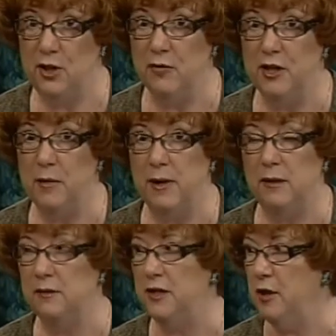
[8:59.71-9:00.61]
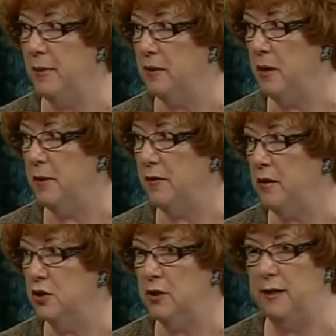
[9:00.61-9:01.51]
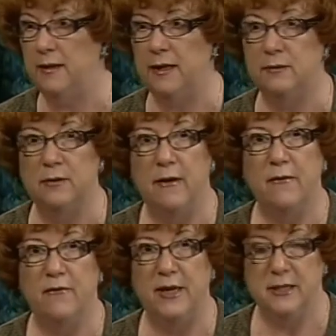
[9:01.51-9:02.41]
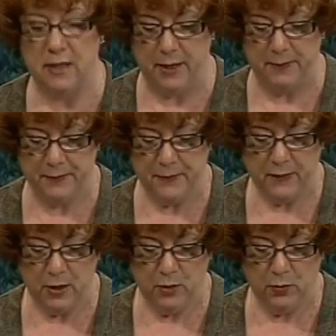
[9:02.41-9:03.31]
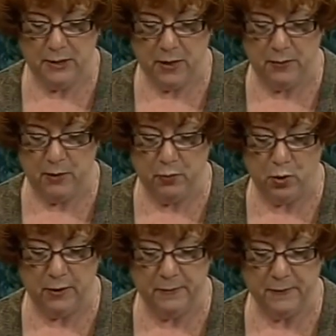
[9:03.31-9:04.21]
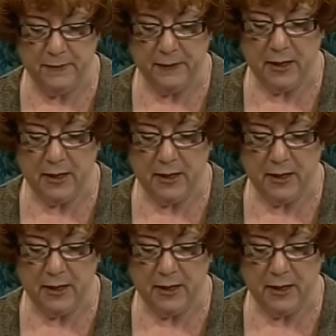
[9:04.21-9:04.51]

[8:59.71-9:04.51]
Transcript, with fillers: you know think about think mm -hmm. about coming there because you get that FaceTime with somebody important,